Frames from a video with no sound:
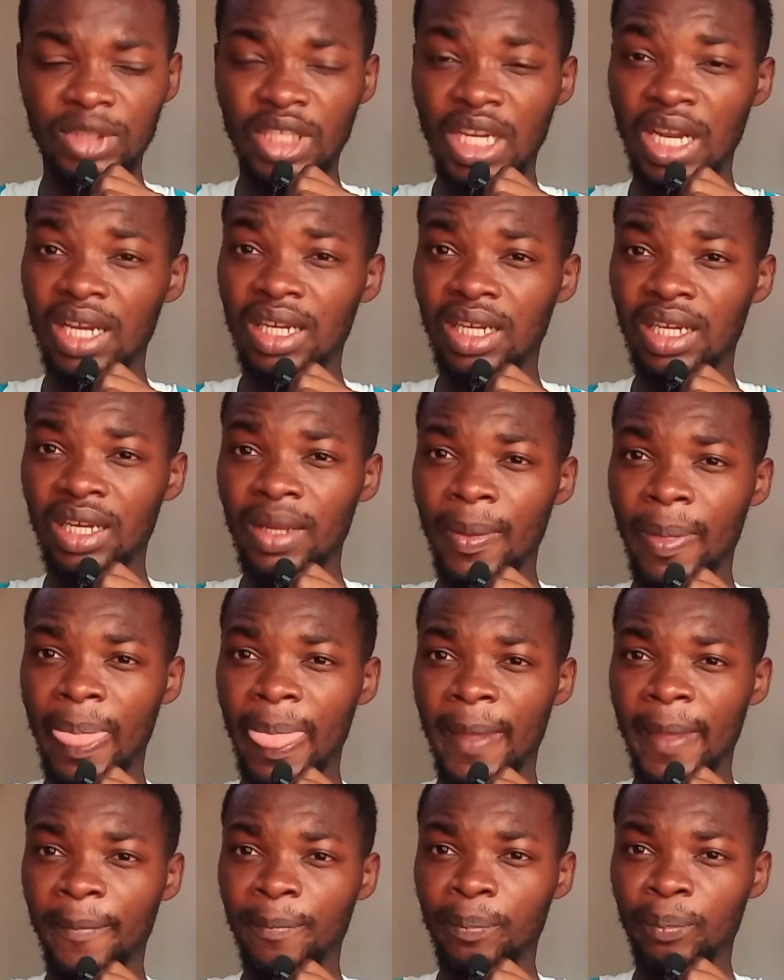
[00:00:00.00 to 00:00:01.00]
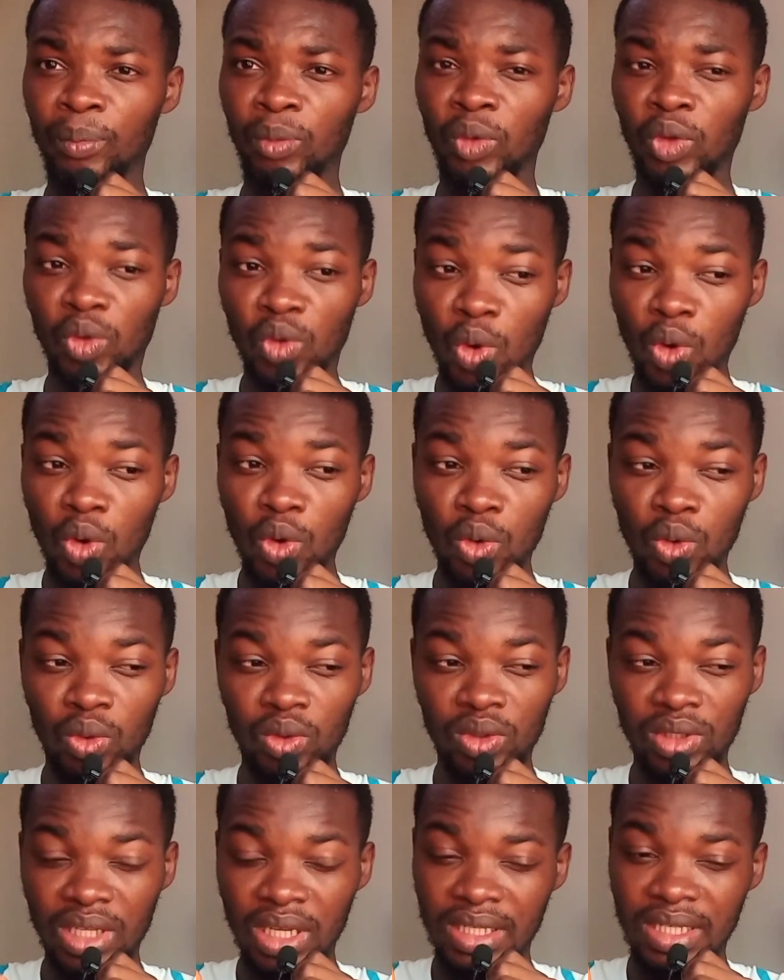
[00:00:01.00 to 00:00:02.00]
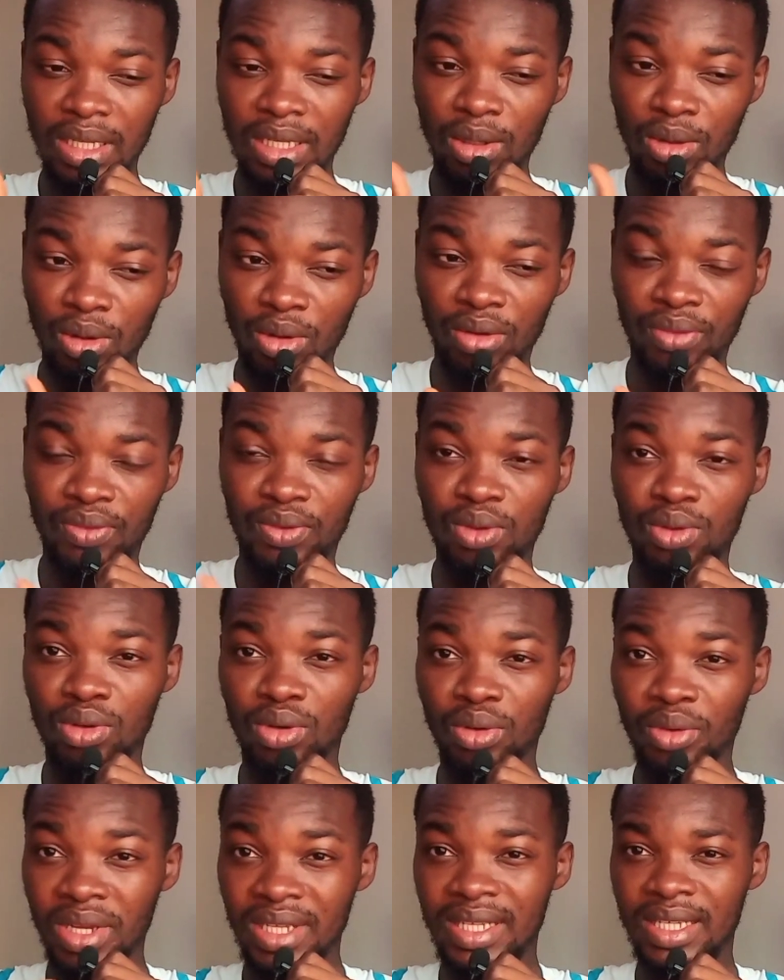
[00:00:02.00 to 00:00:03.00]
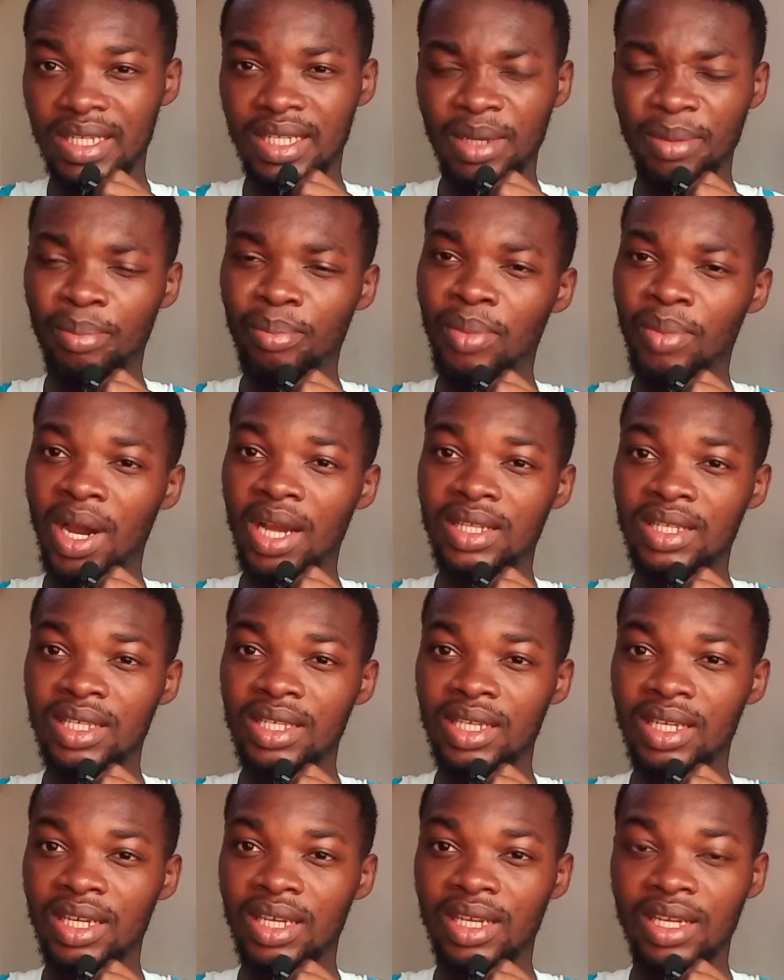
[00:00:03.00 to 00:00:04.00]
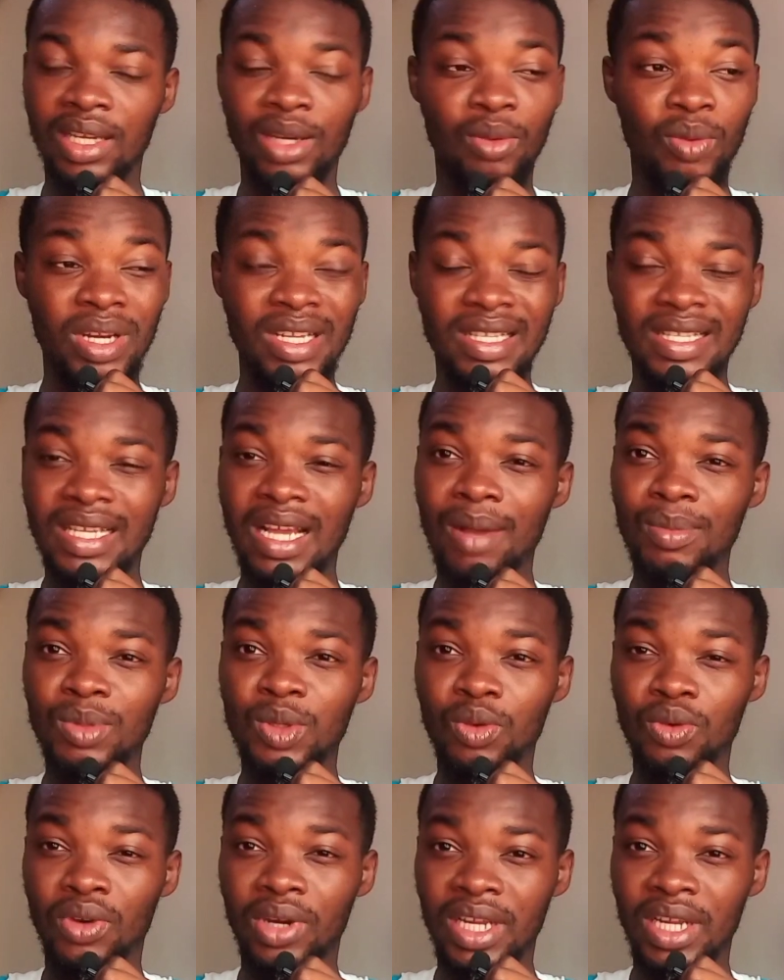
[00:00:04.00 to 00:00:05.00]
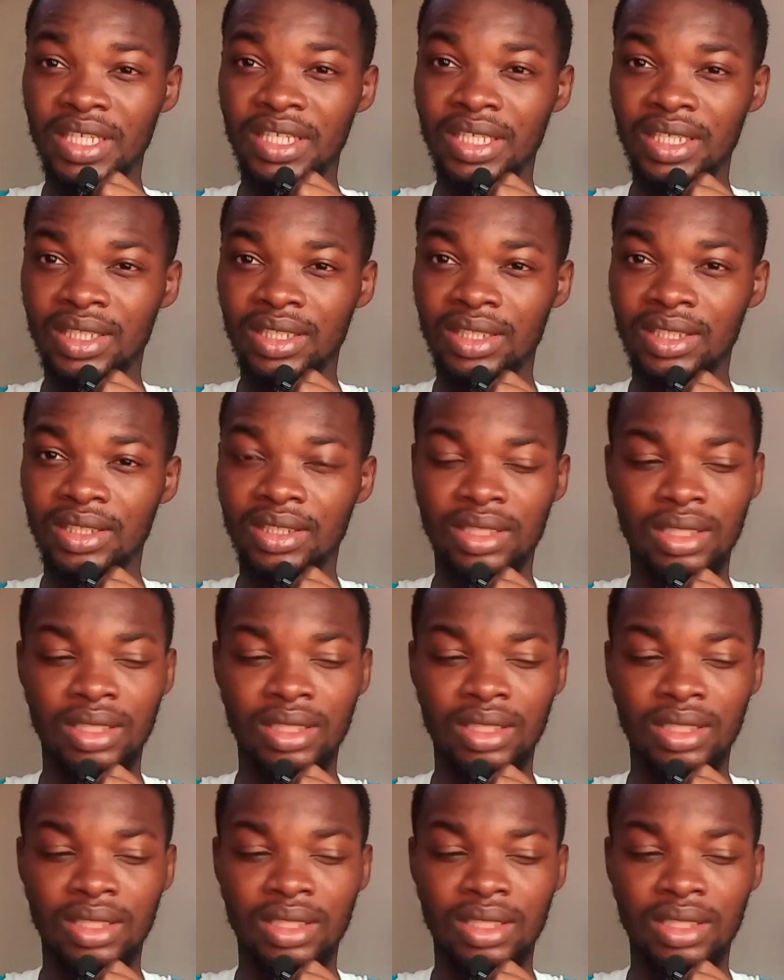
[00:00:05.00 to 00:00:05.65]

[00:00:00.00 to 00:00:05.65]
ghana though there's a lot of you know racism but when it comes to religion